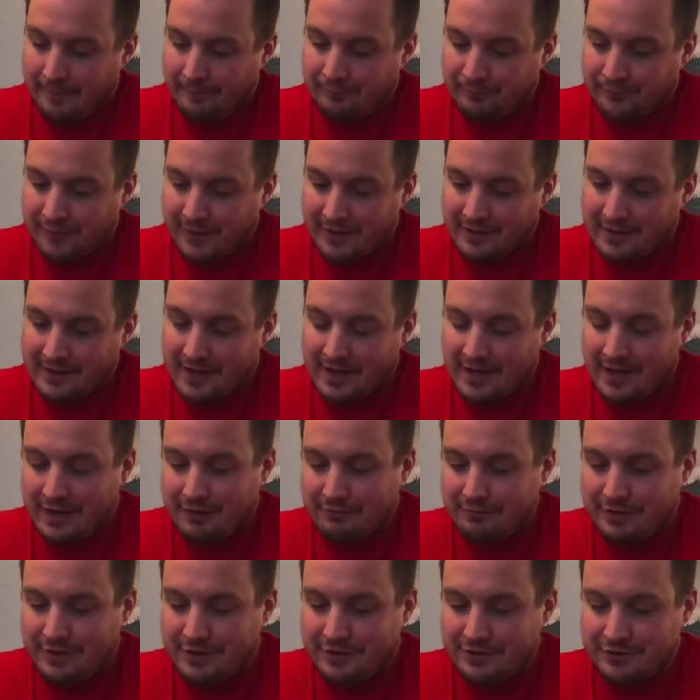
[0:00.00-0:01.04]
Glad I
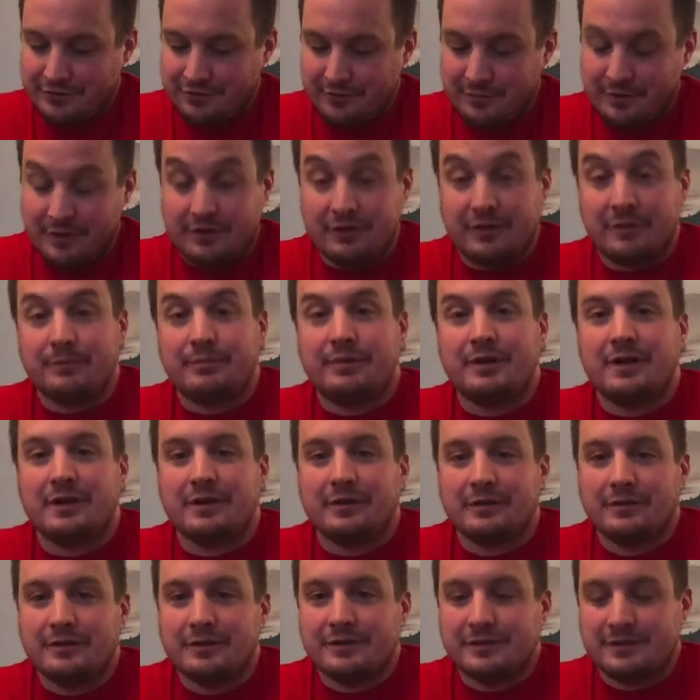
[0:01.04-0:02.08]
redistributed the
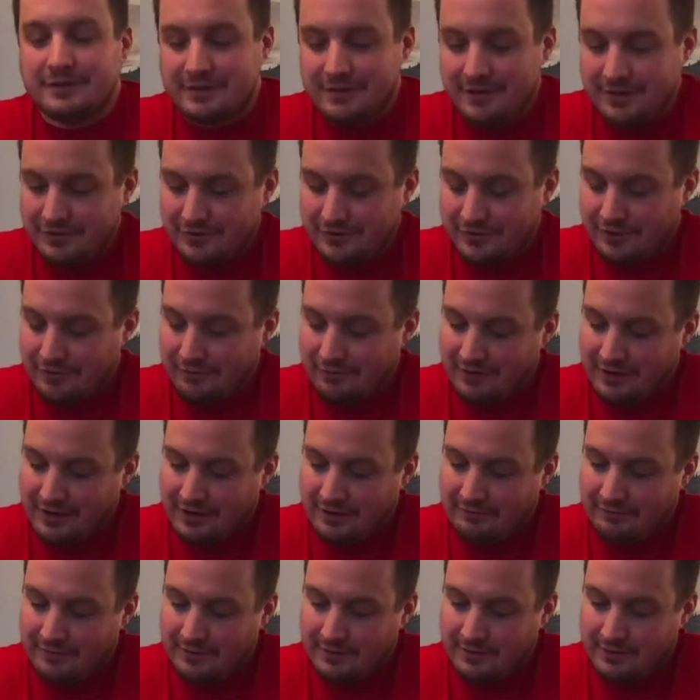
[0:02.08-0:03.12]
pickles so they were
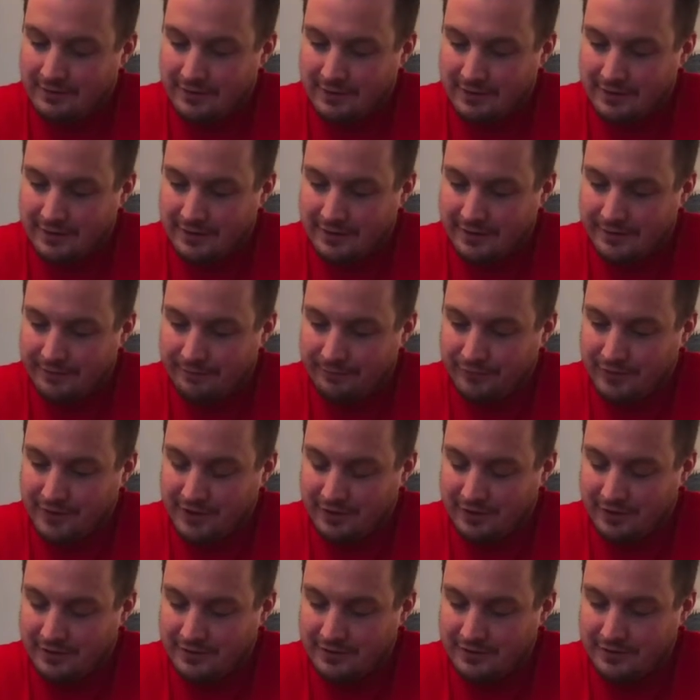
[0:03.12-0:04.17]
even. The
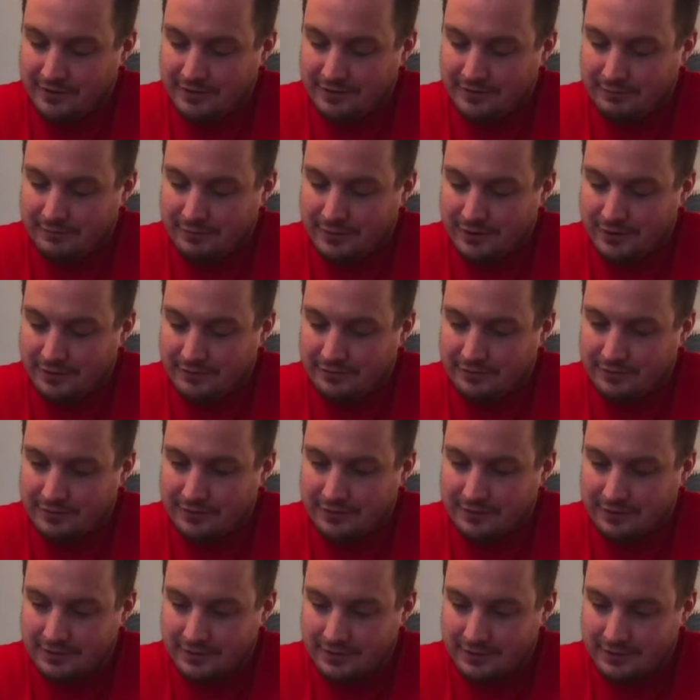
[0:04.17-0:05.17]
onions and pickles